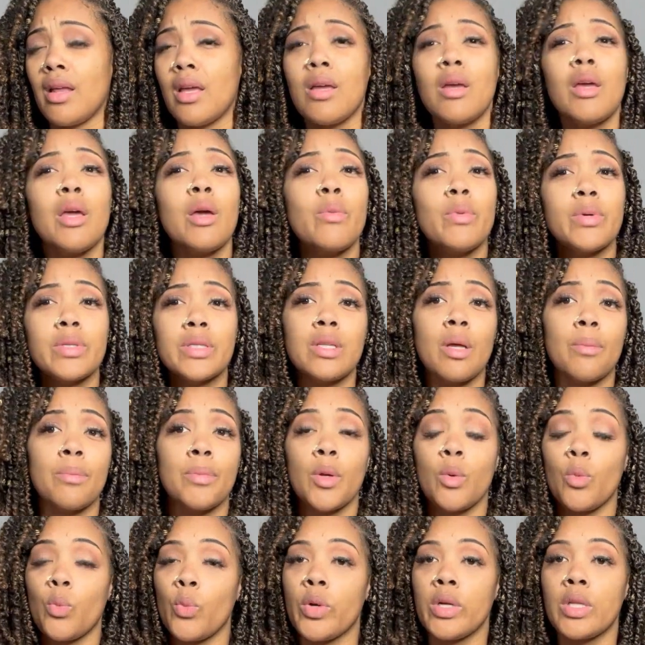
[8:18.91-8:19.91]
It, it, was
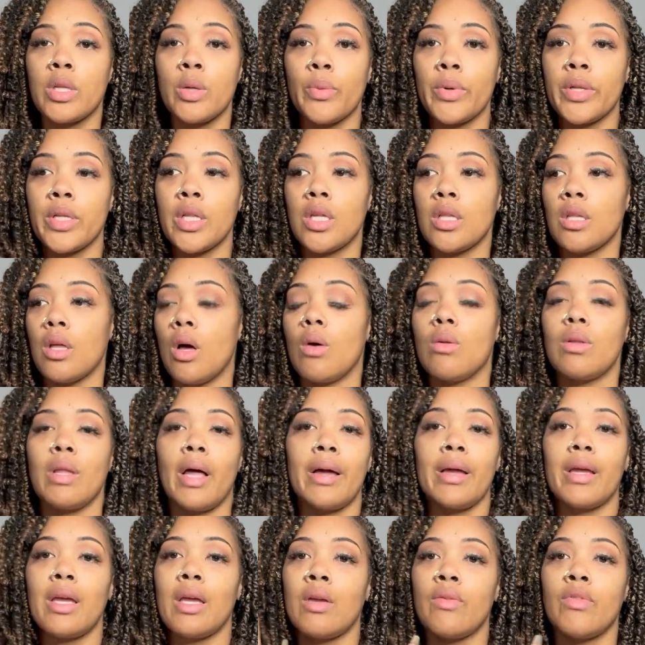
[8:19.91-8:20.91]
something really, really low,
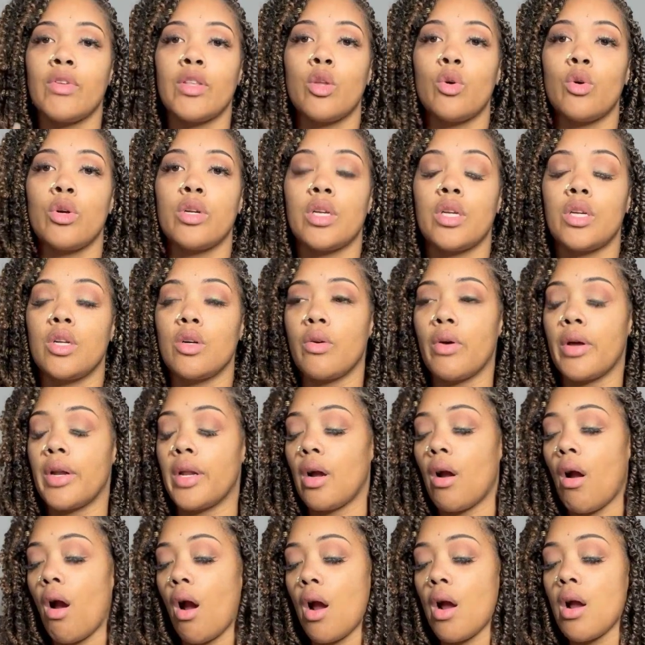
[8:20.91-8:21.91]
like even lower than a
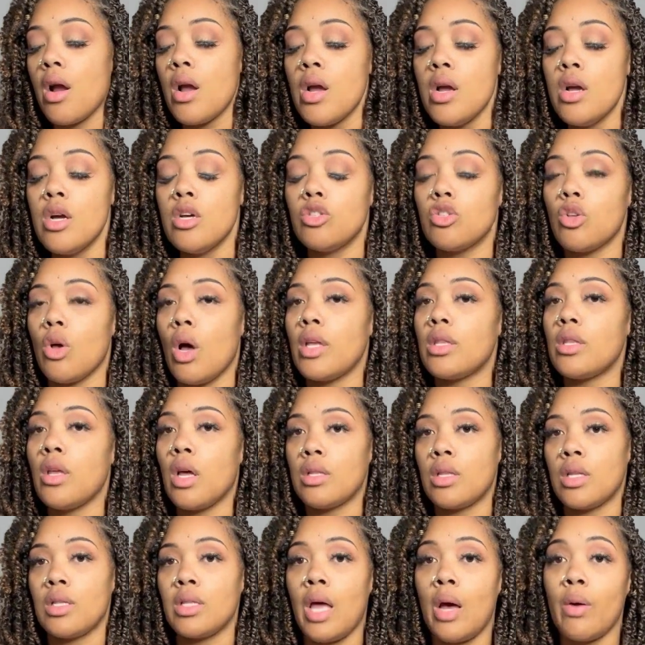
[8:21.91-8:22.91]
credit card. So I
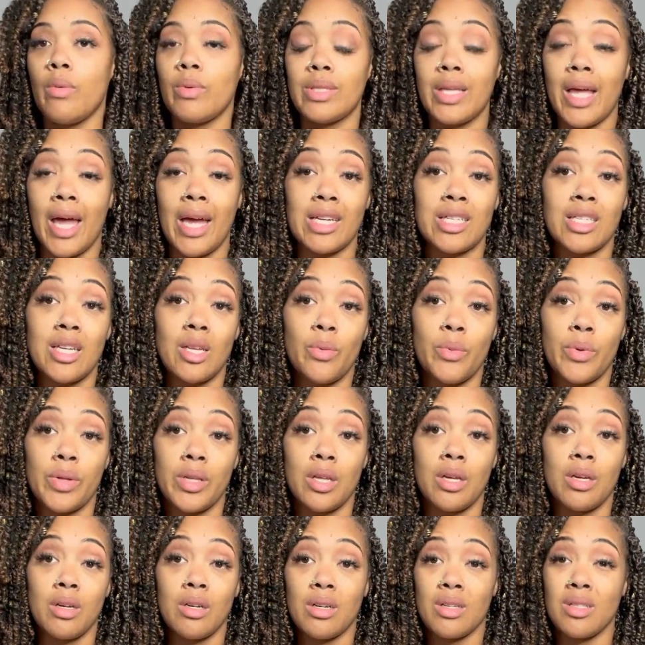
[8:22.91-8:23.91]
thought that that was actually
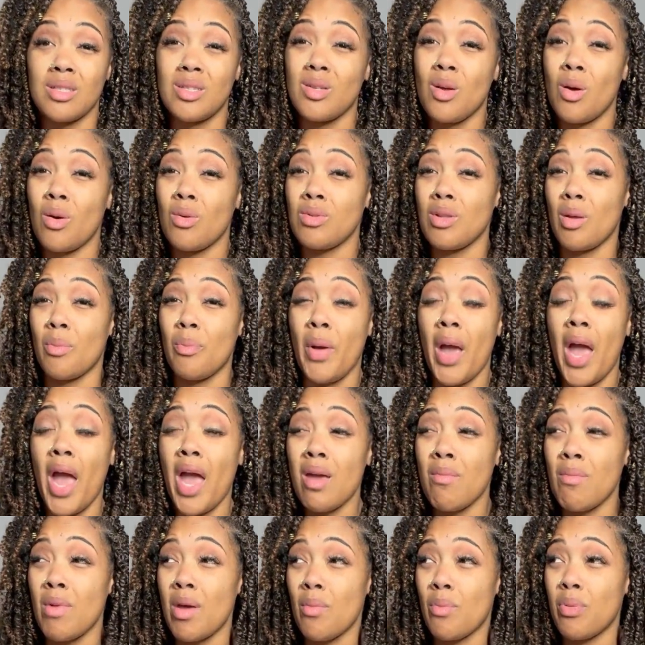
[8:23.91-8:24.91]
really good. So the
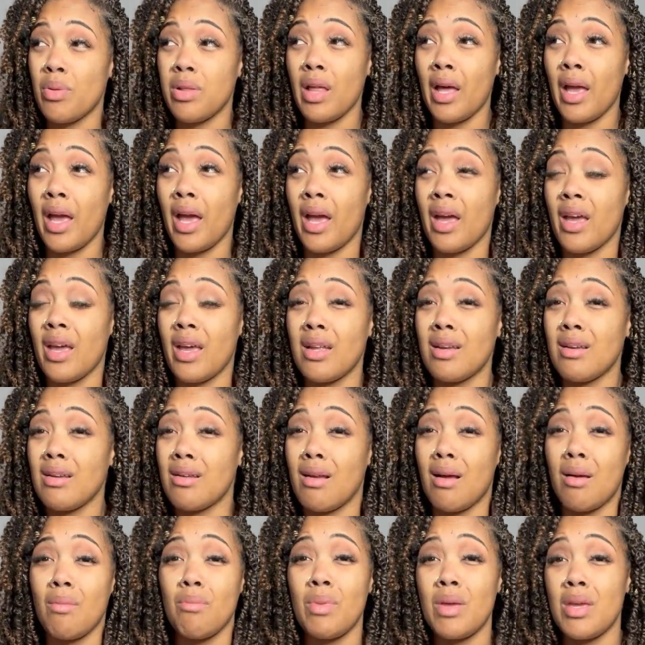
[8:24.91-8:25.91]
payment plan
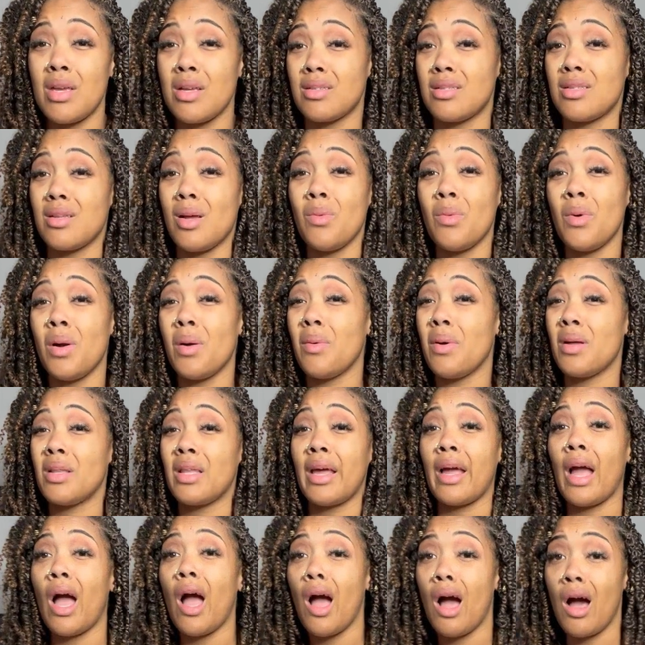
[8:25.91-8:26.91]
ended up being somewhere around
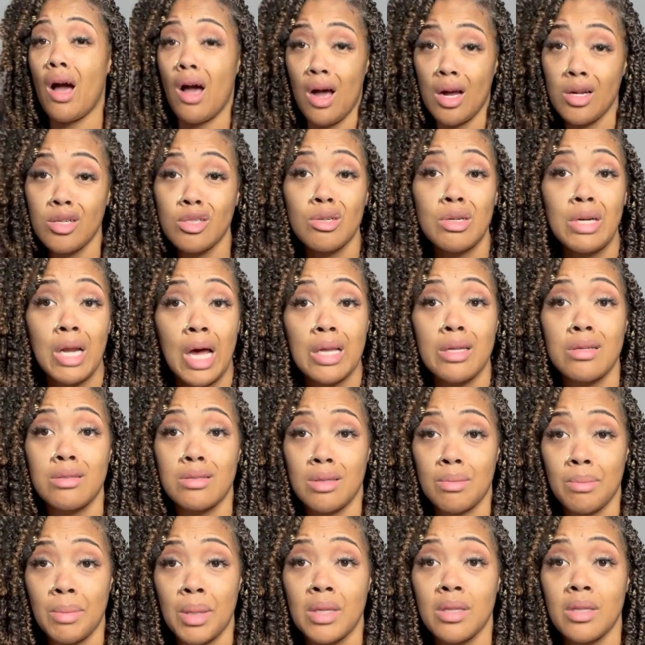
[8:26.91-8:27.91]
like $100
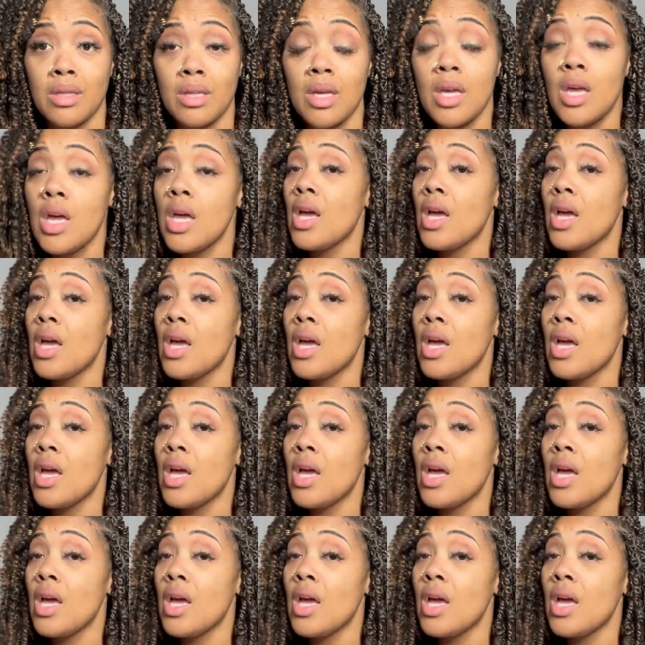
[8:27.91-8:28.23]
a month.